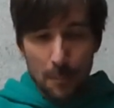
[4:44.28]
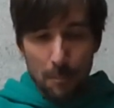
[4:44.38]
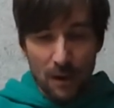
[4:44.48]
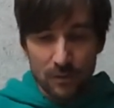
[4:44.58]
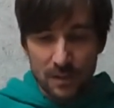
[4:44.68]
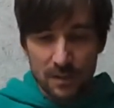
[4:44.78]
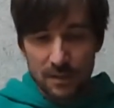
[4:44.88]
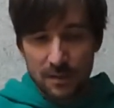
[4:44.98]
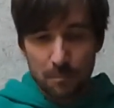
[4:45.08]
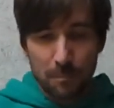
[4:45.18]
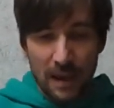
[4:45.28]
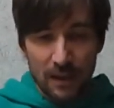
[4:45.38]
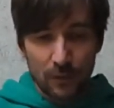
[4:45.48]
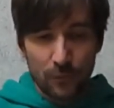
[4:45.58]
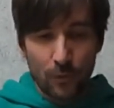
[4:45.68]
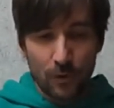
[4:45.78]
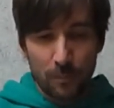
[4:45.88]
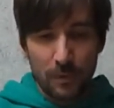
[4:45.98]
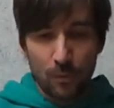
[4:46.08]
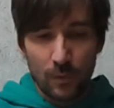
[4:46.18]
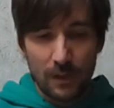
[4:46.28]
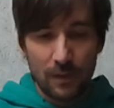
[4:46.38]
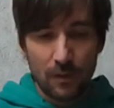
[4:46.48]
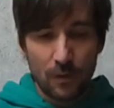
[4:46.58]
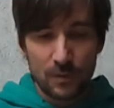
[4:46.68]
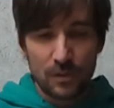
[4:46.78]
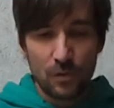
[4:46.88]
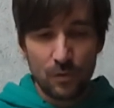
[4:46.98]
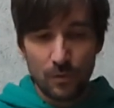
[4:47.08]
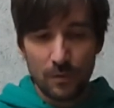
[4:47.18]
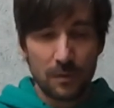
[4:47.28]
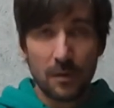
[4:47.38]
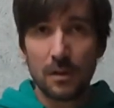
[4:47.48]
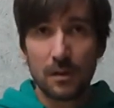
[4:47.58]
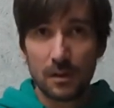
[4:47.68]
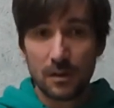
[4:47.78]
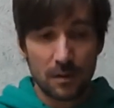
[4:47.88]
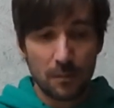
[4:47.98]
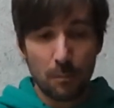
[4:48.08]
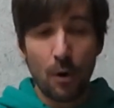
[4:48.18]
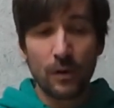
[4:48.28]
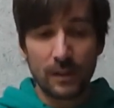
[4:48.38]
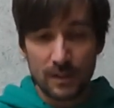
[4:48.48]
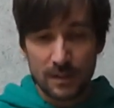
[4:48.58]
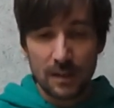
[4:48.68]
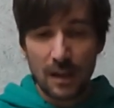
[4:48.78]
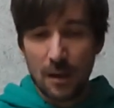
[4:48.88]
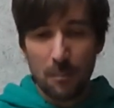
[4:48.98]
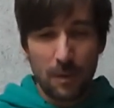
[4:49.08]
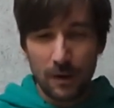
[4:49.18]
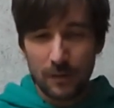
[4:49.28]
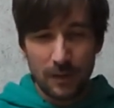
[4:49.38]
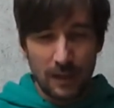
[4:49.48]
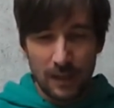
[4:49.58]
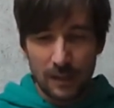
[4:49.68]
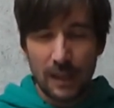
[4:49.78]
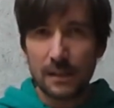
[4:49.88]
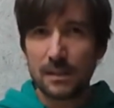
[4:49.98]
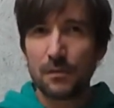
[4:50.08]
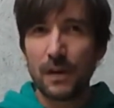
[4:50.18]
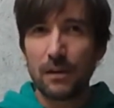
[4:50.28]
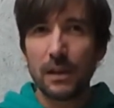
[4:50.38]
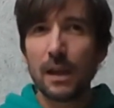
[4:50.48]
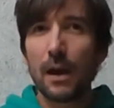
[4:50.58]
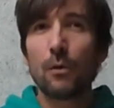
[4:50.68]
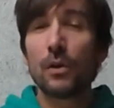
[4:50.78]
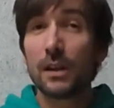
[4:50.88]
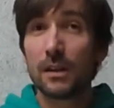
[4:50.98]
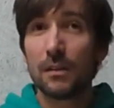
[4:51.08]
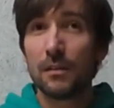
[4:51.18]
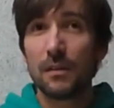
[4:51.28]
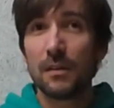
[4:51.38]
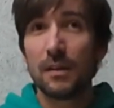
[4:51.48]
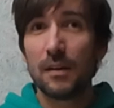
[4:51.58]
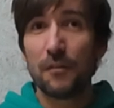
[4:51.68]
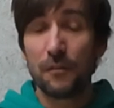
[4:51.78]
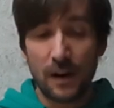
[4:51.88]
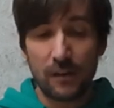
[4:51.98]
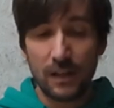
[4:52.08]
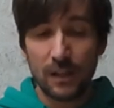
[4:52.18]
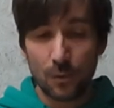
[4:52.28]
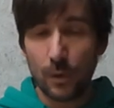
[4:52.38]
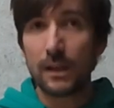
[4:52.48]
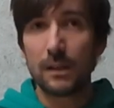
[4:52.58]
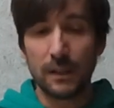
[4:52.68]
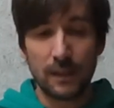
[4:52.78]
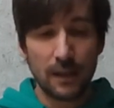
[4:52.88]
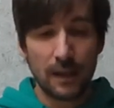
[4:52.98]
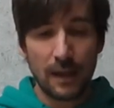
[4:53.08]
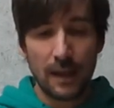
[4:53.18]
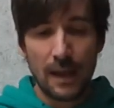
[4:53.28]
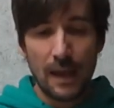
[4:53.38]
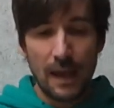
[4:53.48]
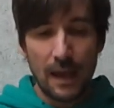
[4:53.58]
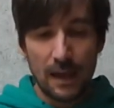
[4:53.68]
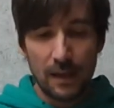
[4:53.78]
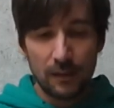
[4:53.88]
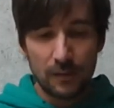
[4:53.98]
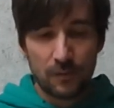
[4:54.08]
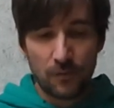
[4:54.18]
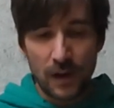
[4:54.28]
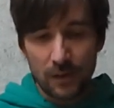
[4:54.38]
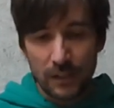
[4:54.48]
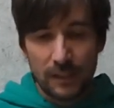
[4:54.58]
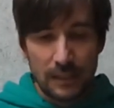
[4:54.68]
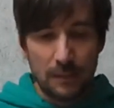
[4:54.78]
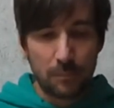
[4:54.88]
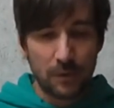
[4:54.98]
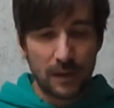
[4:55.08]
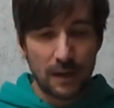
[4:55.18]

bounces back and forth between those 2 points, but it gets very chaotic very quickly. And very deep